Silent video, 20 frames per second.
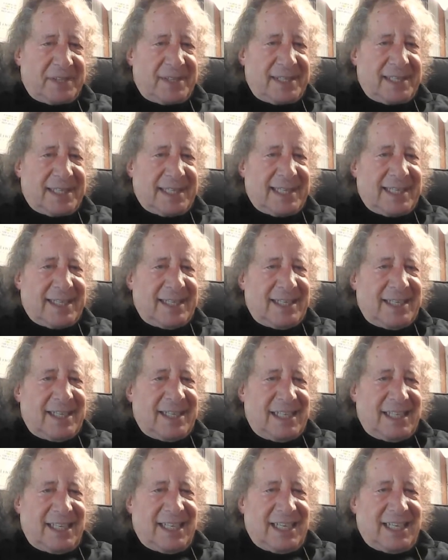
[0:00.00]
today,
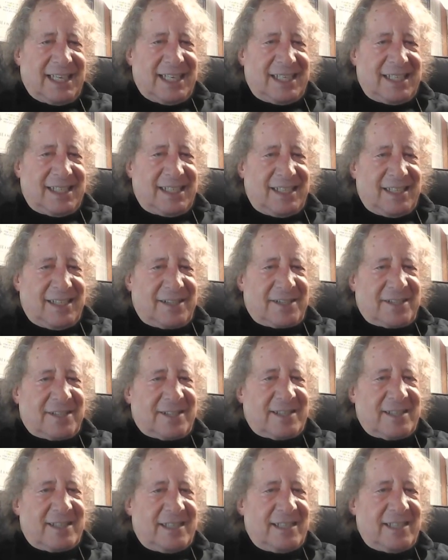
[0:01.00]
and
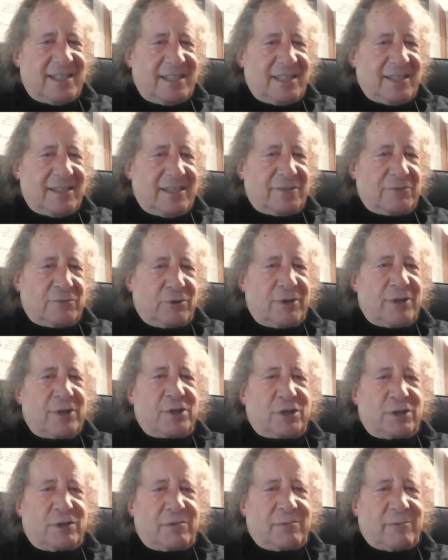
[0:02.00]
it's the
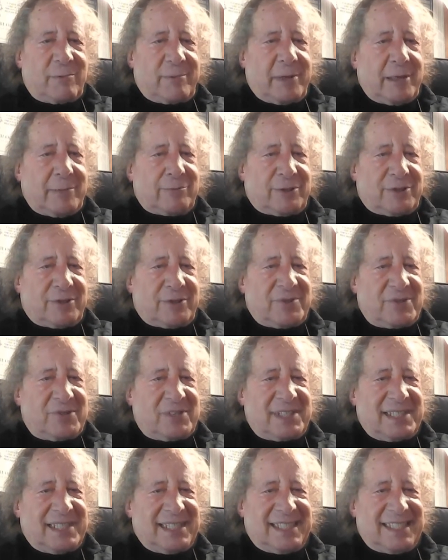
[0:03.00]
traditional
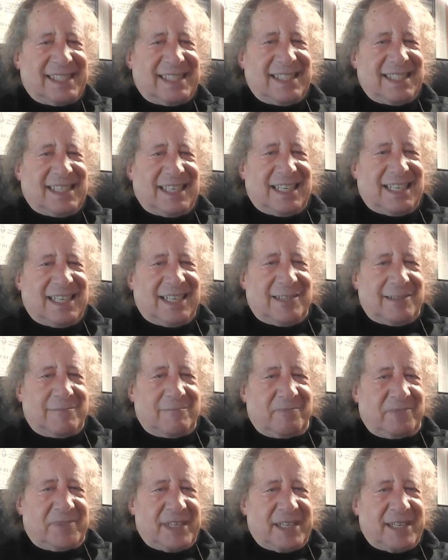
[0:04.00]
Republicans.
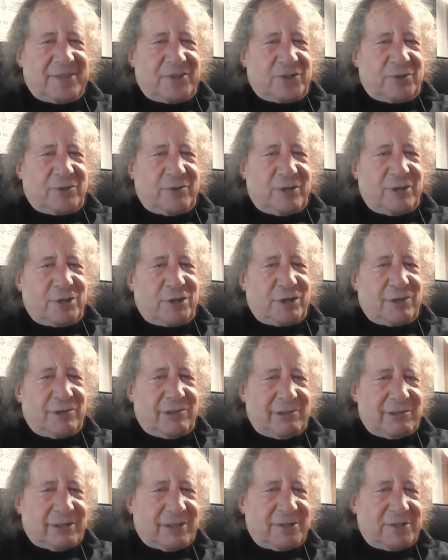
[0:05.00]
It's
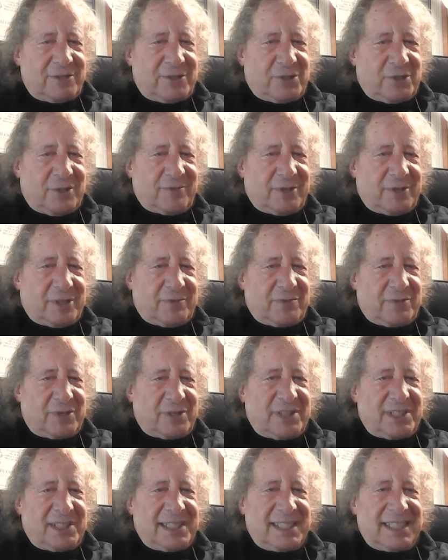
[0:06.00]
traditional
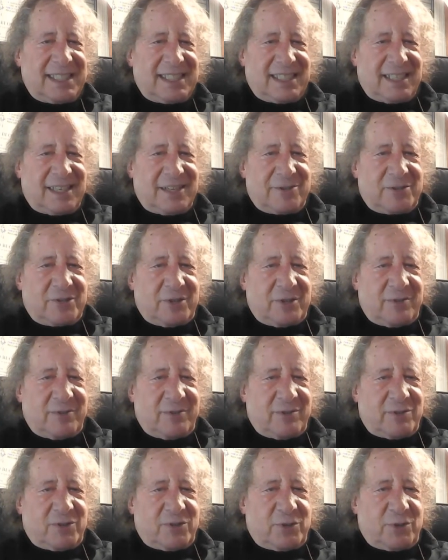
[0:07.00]
conservatives
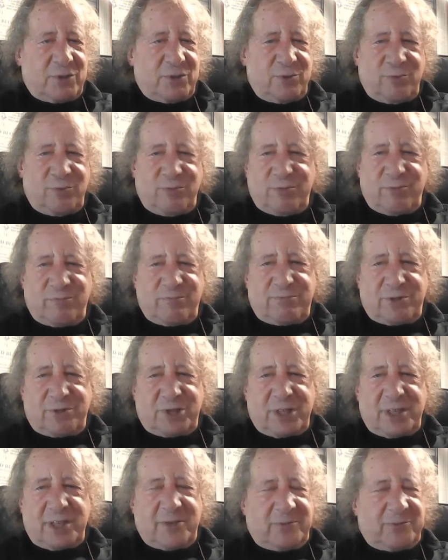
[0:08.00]
who
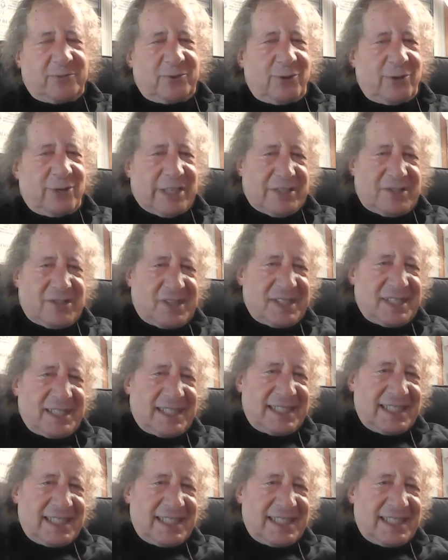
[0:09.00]
see the flaws